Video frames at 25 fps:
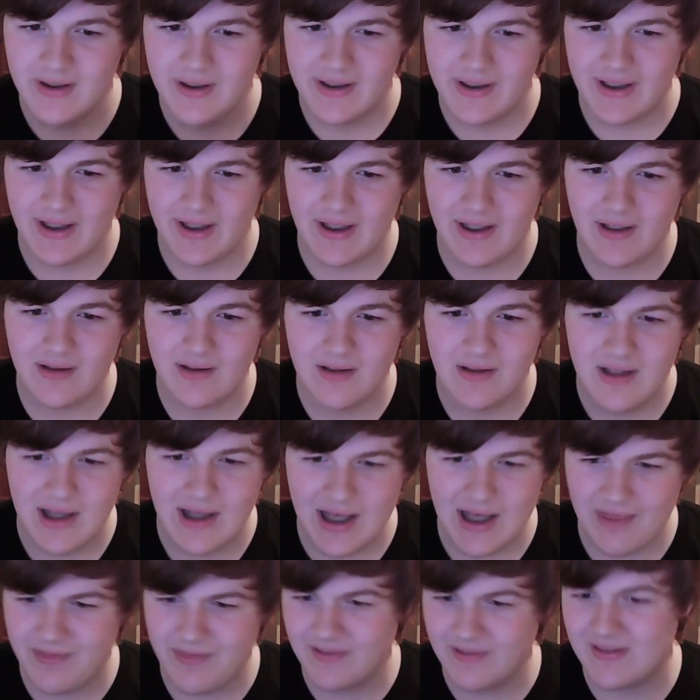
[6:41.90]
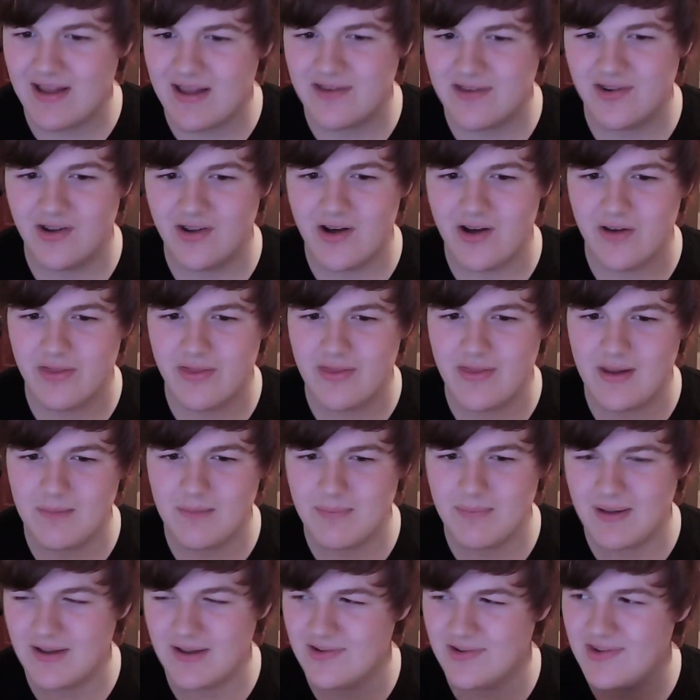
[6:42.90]
and I think that's a good thing
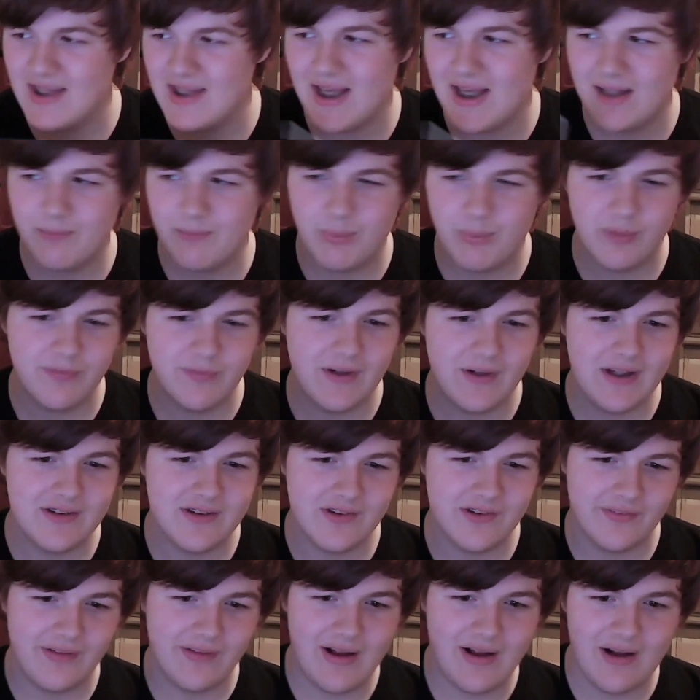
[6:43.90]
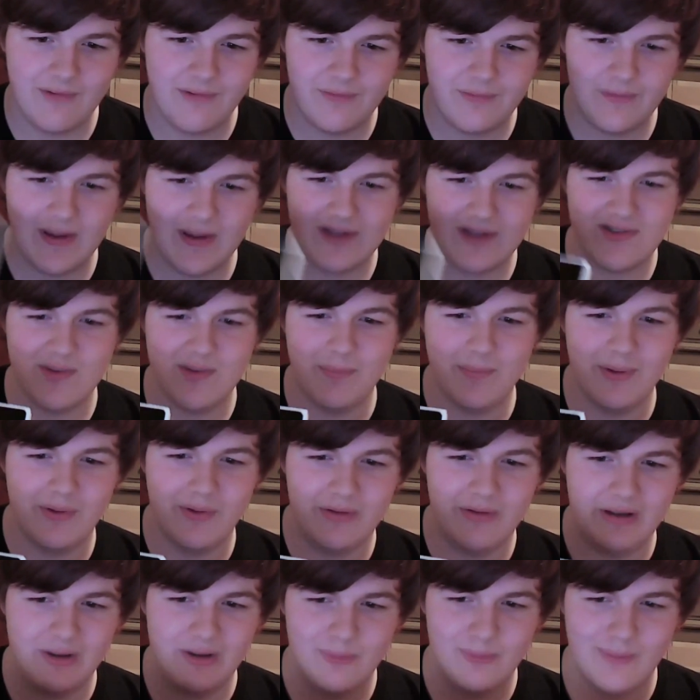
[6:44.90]
because that provides a lot of
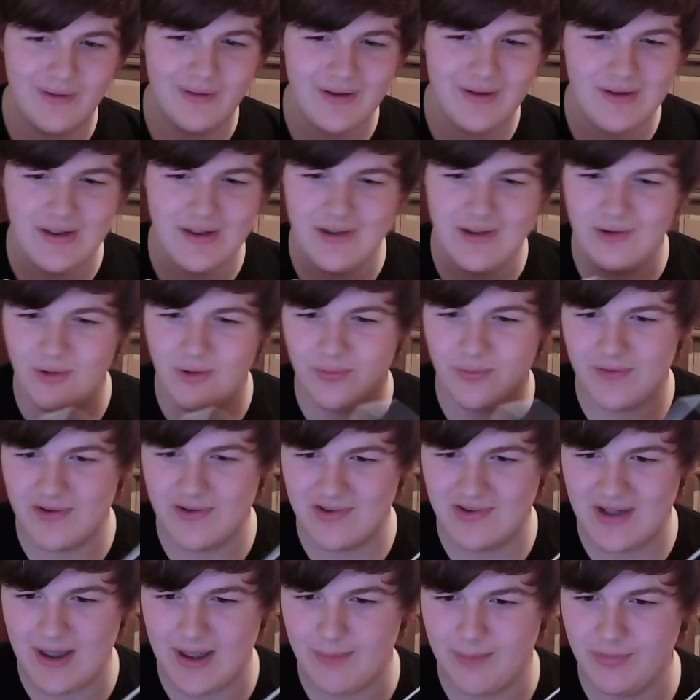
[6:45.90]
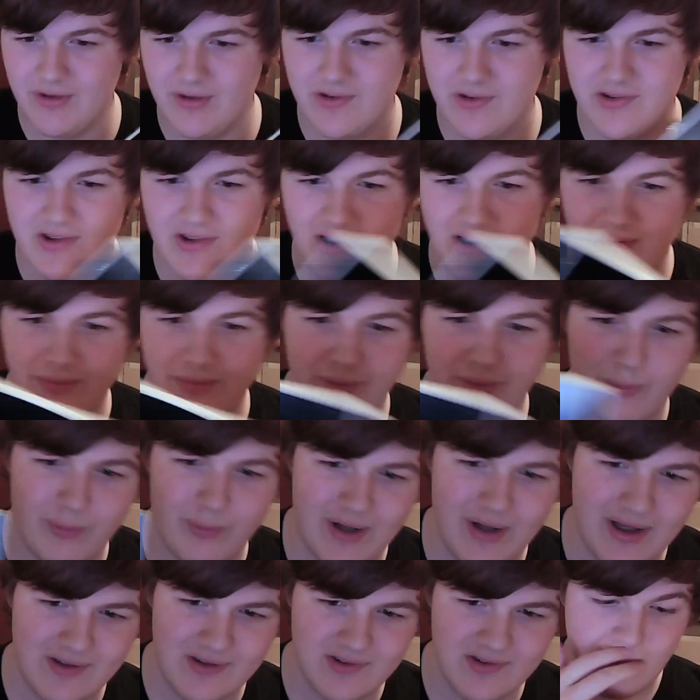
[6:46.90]
flexibility on what you can do with this tablet
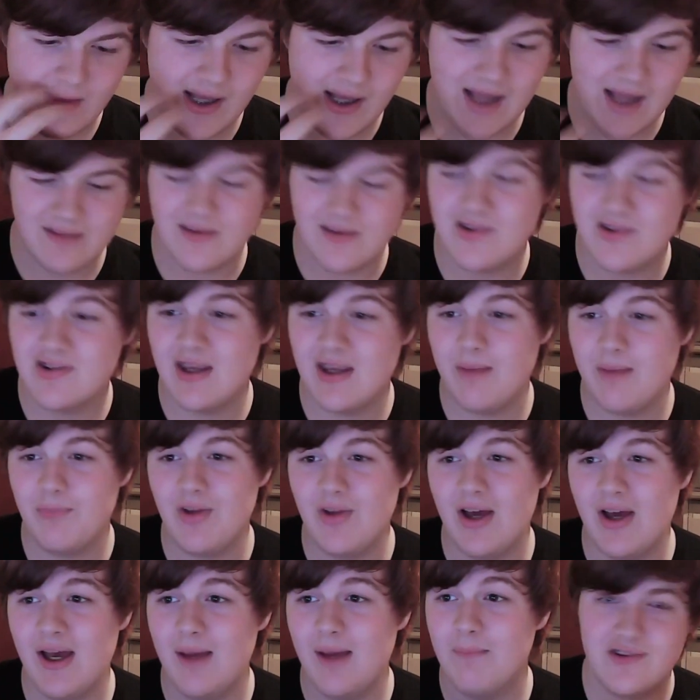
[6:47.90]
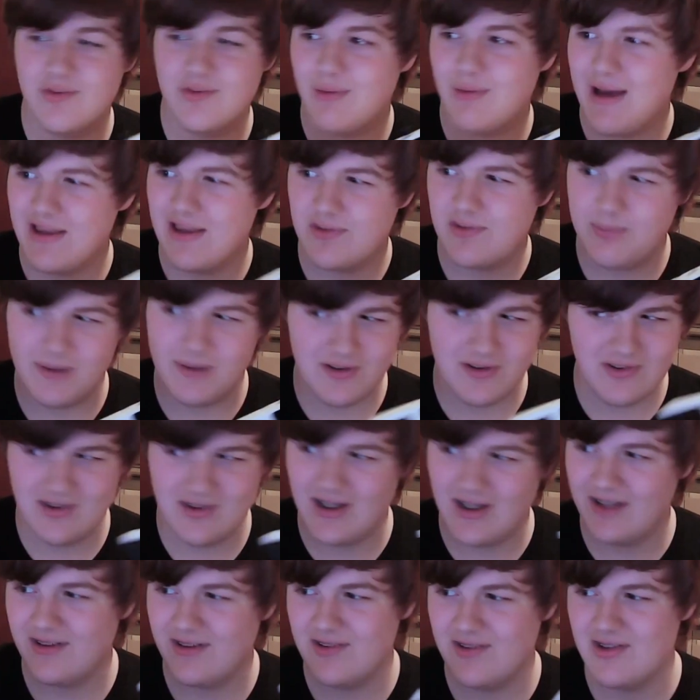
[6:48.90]
software-wise. At the same time, Raspbian's
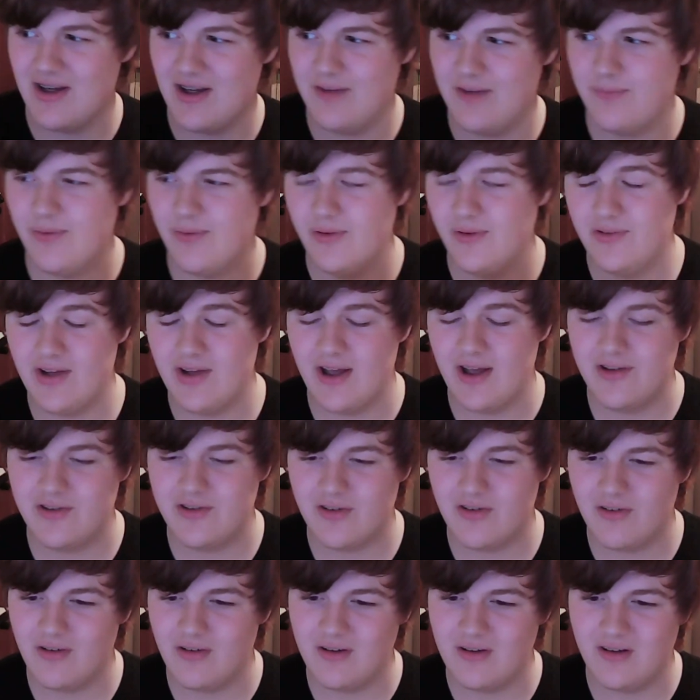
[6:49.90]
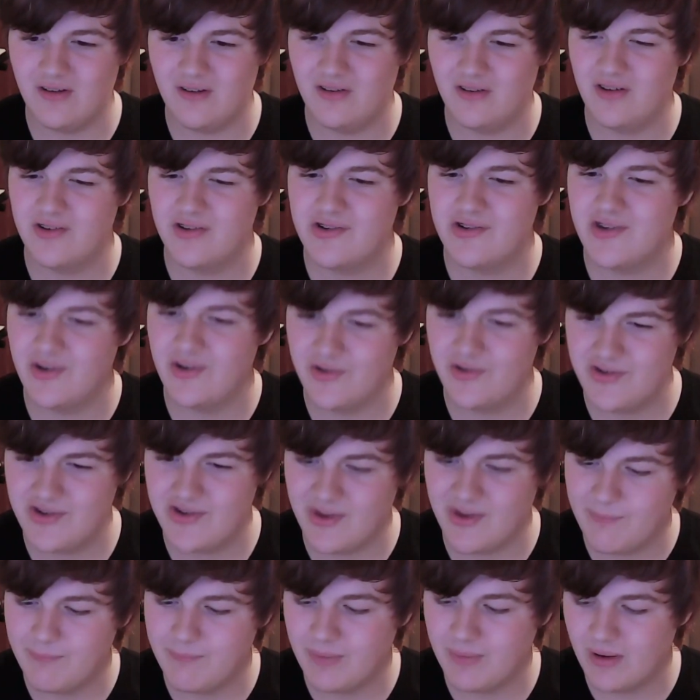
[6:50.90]
not designed for a touchscreen, there are still
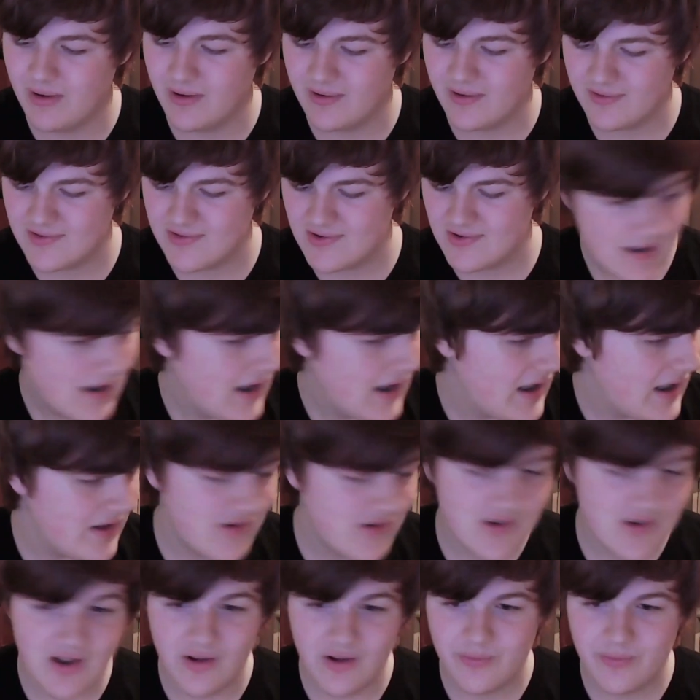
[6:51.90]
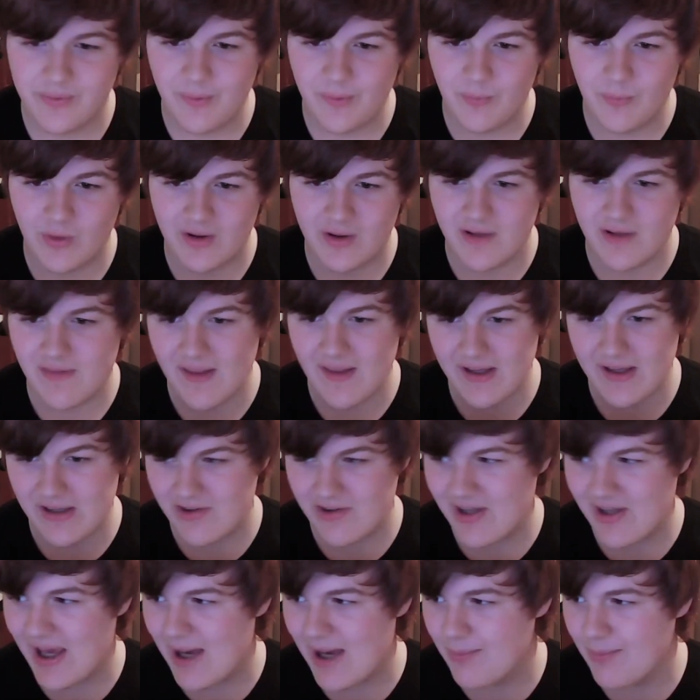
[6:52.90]
some bugs, and so if you wanted like a
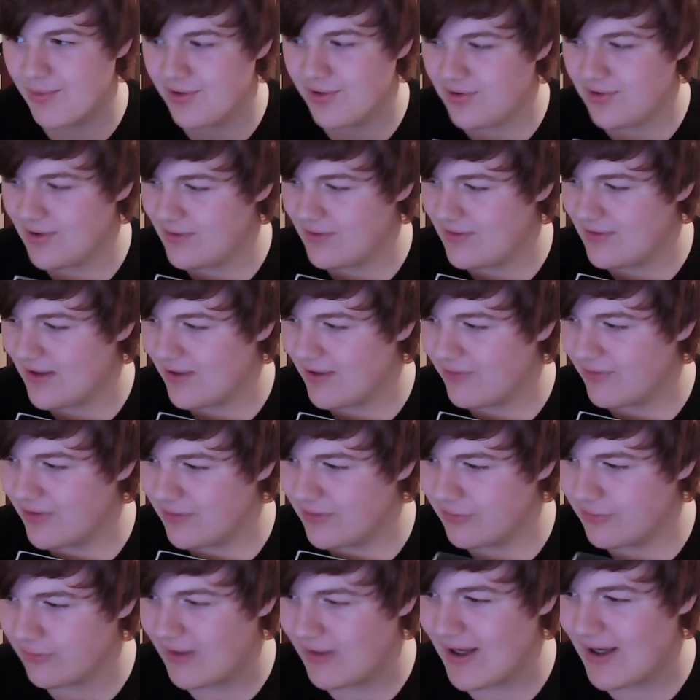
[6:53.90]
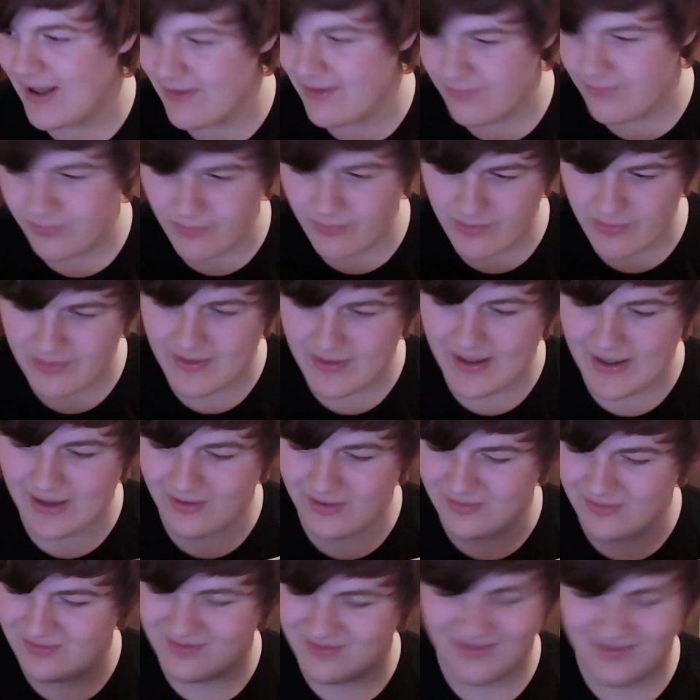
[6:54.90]
tablet to daily drive
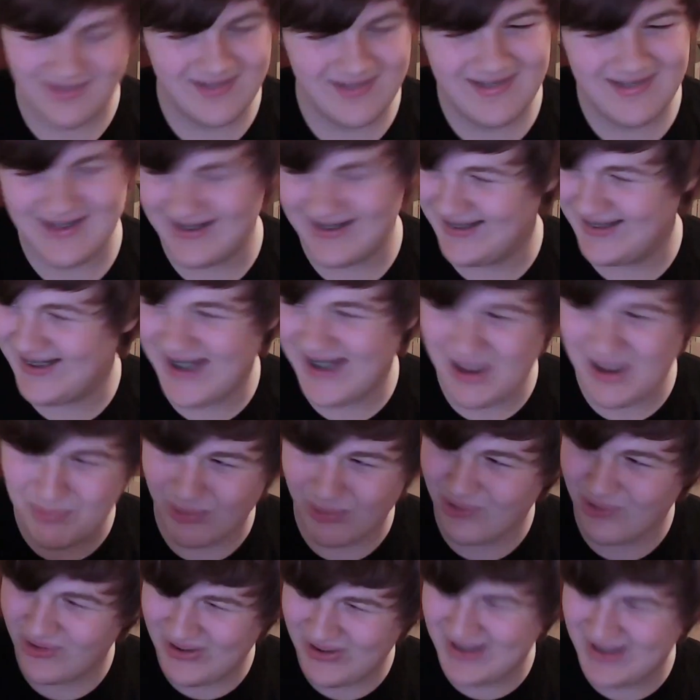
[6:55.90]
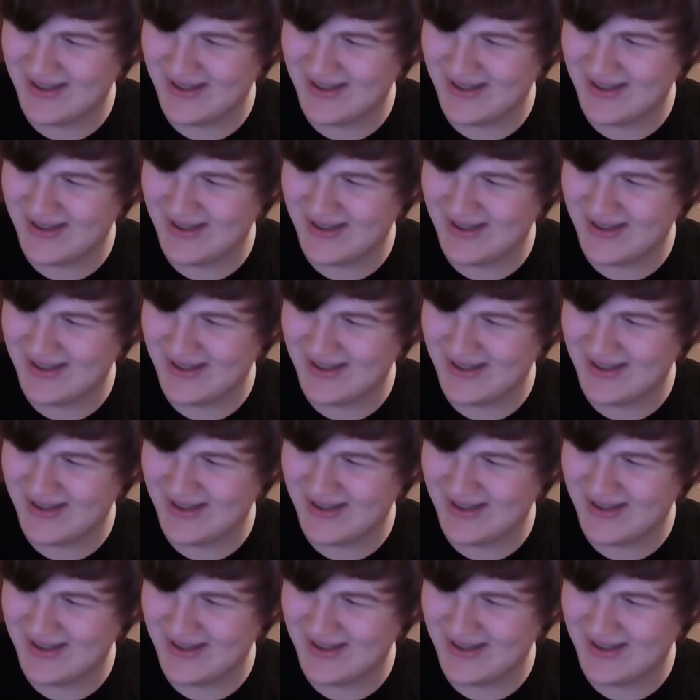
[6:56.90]
without a keyboard,